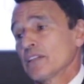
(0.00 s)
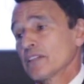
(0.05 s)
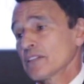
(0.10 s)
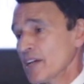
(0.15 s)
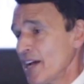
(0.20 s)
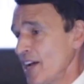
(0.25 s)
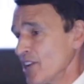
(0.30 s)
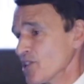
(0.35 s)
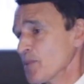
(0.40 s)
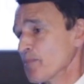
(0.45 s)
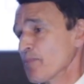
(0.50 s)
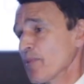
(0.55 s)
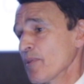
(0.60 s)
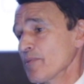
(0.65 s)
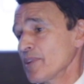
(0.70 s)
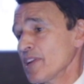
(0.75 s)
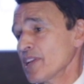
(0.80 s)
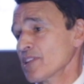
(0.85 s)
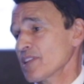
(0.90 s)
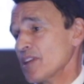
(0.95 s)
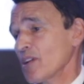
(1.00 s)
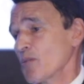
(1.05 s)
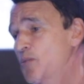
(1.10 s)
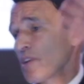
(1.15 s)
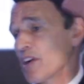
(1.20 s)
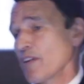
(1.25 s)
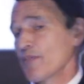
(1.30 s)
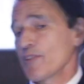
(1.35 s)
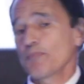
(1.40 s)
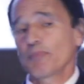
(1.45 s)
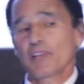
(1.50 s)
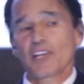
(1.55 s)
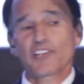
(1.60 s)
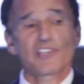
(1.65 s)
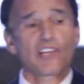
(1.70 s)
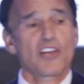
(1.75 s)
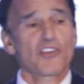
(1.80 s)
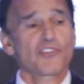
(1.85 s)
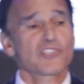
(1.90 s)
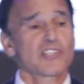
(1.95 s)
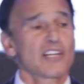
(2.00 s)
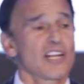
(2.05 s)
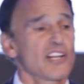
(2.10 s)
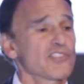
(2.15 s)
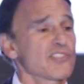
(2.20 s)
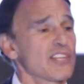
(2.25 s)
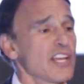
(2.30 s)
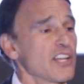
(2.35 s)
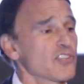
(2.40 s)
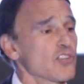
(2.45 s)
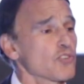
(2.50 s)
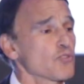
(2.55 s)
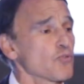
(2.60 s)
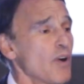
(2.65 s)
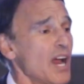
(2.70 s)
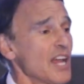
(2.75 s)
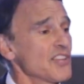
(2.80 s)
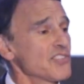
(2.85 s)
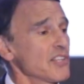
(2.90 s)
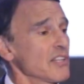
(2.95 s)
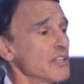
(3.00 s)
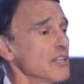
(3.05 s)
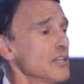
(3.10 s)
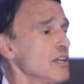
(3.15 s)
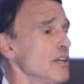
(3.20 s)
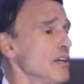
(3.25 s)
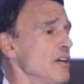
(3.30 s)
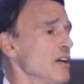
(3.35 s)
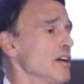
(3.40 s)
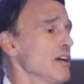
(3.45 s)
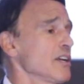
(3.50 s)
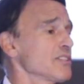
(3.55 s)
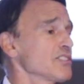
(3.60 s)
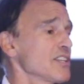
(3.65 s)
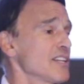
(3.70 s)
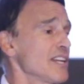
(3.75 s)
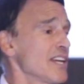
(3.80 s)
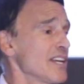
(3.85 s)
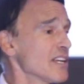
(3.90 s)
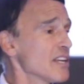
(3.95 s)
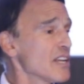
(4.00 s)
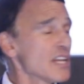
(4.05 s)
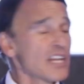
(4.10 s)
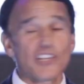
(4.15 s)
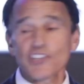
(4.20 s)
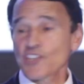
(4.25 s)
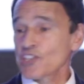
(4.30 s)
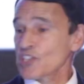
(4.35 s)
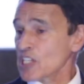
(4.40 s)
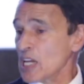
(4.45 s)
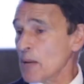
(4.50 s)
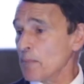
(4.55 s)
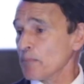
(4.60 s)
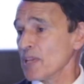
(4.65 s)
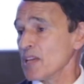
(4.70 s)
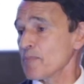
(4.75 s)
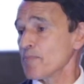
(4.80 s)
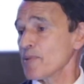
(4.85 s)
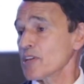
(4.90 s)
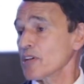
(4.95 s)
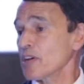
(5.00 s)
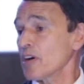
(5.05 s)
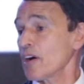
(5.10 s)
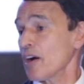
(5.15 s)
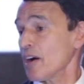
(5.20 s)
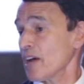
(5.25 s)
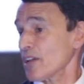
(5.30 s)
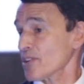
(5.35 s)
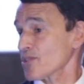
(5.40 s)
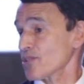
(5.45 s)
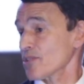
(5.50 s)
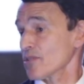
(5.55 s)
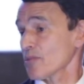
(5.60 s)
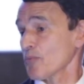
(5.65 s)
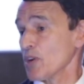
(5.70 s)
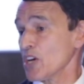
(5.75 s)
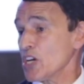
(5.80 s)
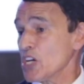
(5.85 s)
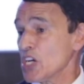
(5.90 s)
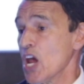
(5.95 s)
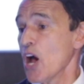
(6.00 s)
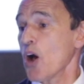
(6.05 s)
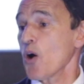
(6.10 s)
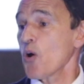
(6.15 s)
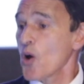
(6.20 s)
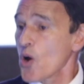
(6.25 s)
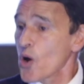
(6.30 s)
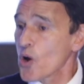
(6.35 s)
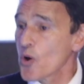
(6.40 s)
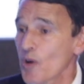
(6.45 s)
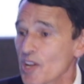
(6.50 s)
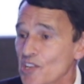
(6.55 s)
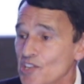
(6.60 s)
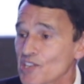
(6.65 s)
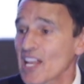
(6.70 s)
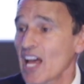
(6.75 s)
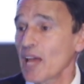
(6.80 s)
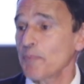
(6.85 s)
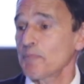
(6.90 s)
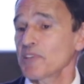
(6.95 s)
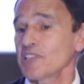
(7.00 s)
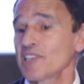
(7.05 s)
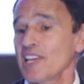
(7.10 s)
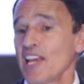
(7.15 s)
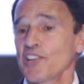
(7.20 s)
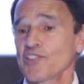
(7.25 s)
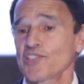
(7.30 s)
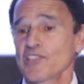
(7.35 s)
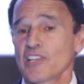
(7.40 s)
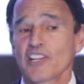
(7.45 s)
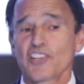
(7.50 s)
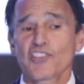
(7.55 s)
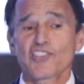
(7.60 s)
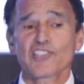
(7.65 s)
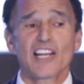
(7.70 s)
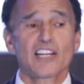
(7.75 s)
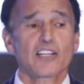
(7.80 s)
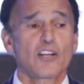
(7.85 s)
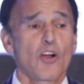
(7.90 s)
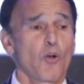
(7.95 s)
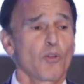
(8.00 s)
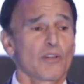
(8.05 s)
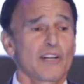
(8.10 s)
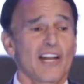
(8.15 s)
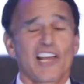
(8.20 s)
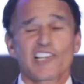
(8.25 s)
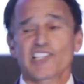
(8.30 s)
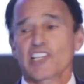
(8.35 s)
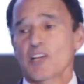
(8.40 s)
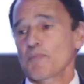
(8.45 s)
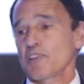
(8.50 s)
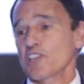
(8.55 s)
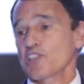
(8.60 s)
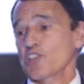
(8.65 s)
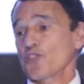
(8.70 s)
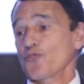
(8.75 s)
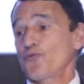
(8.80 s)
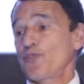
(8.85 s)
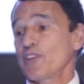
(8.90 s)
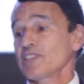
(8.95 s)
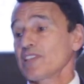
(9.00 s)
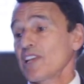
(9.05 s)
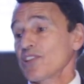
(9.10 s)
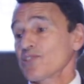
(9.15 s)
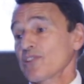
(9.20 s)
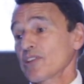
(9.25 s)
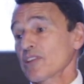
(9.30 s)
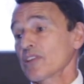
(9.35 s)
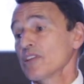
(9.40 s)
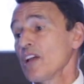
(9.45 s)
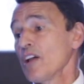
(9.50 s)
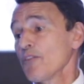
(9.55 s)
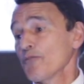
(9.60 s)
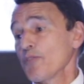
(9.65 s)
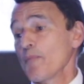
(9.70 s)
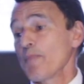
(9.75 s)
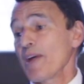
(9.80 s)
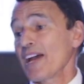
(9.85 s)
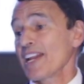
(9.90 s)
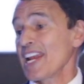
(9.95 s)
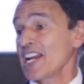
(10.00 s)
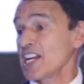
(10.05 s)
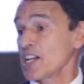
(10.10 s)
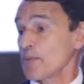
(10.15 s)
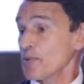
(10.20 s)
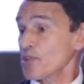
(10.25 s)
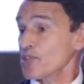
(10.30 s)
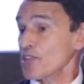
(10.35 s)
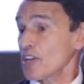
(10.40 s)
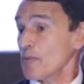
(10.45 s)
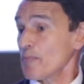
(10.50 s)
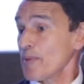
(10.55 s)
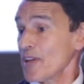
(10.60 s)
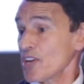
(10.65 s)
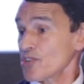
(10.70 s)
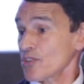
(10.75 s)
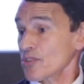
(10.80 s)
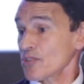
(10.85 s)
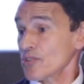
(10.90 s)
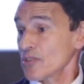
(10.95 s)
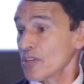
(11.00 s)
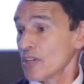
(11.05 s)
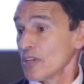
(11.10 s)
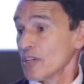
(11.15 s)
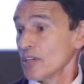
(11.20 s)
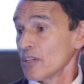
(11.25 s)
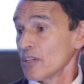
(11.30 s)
in Kaiser Permanente, where every place else in the United States it's rising today, simply because we know who has not been tested. This is not colonoscopy, this is fit testing for about 80% of patients.